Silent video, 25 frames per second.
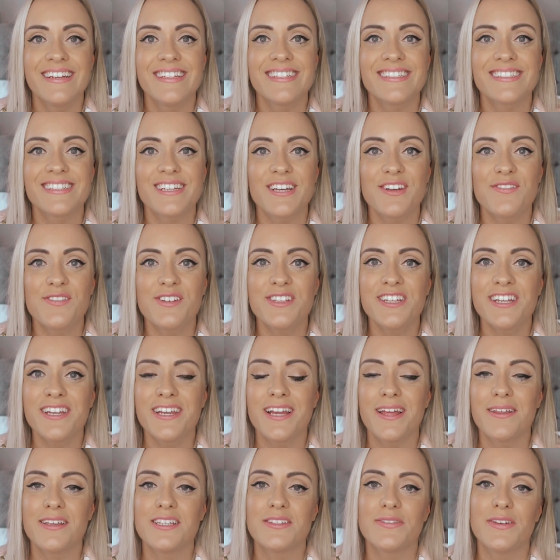So if you did
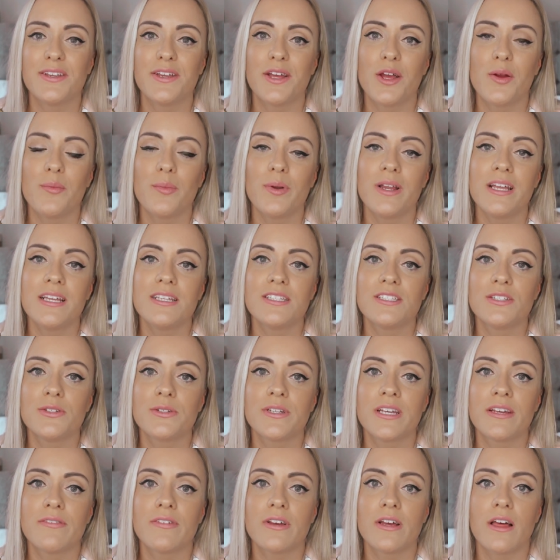like this video, please do
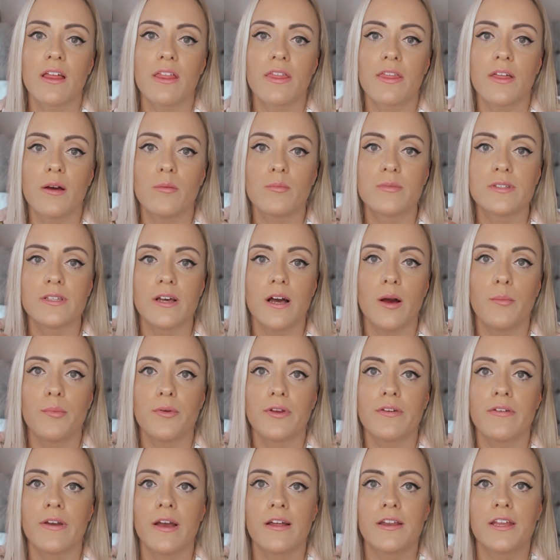give it a thumbs
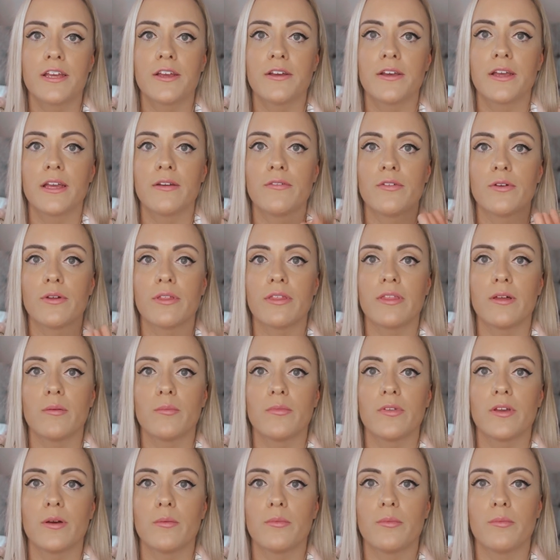up. If Annie could give you a
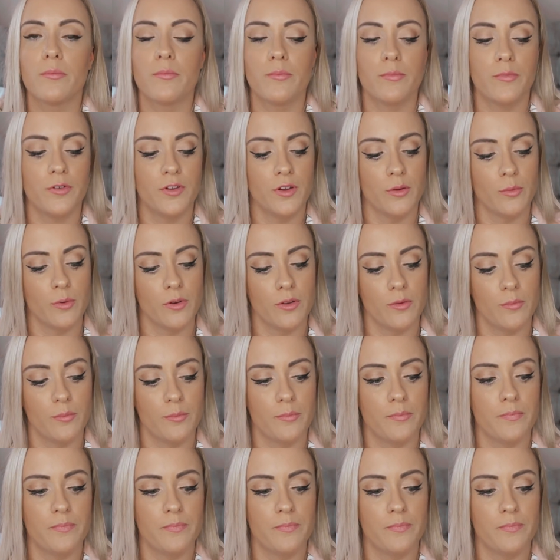thumbs up, she would.